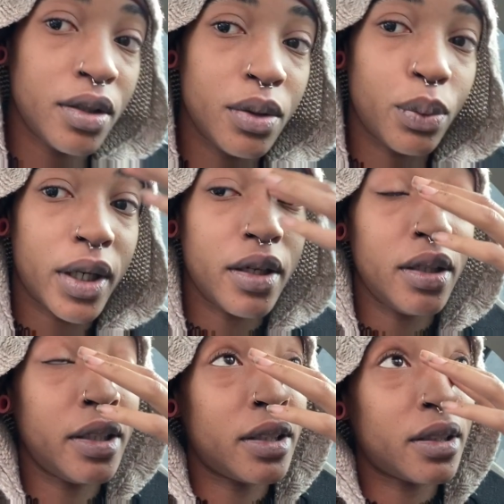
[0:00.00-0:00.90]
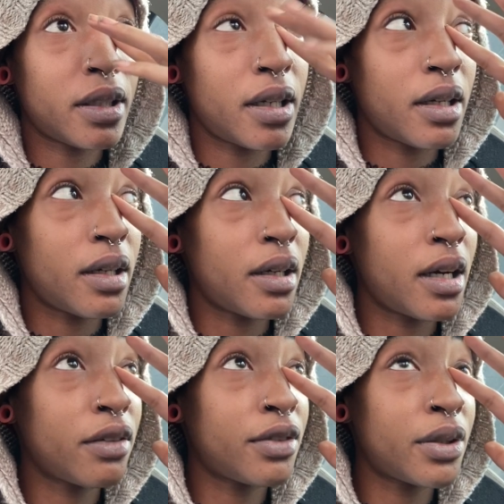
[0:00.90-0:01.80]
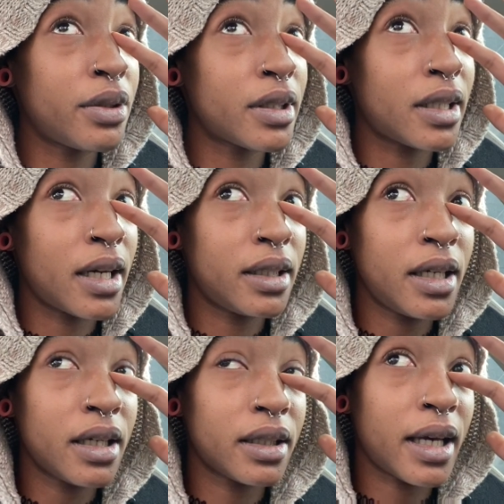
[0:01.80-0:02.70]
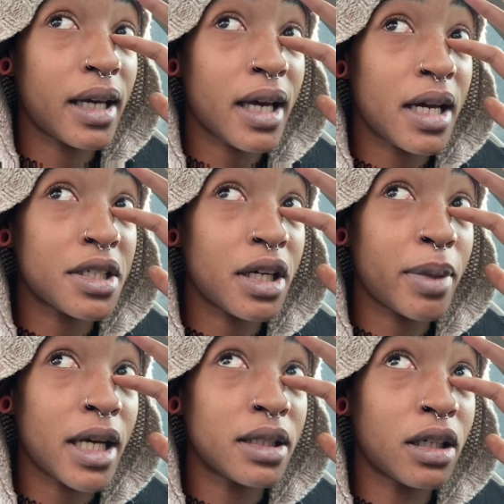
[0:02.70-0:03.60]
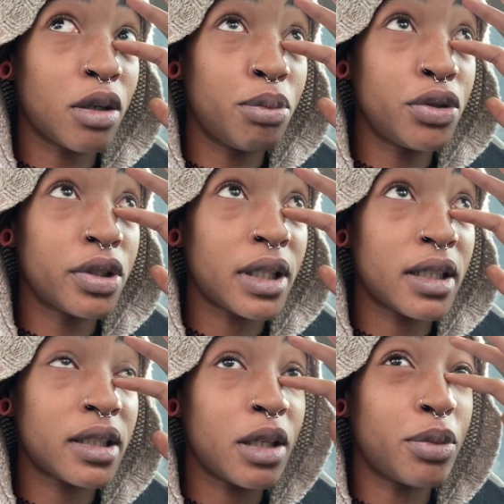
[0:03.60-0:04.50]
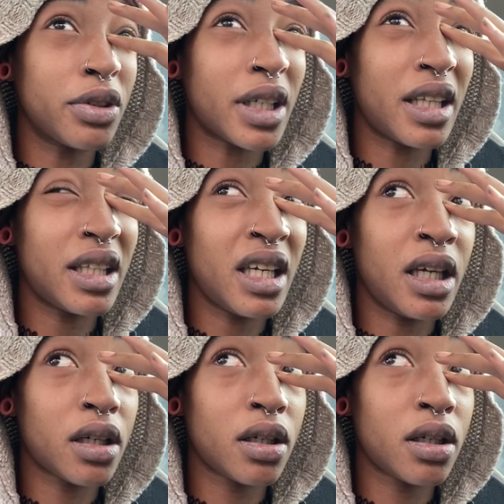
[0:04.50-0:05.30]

wireless headphones. And I think that Cash App has like a boost at Staples, I think.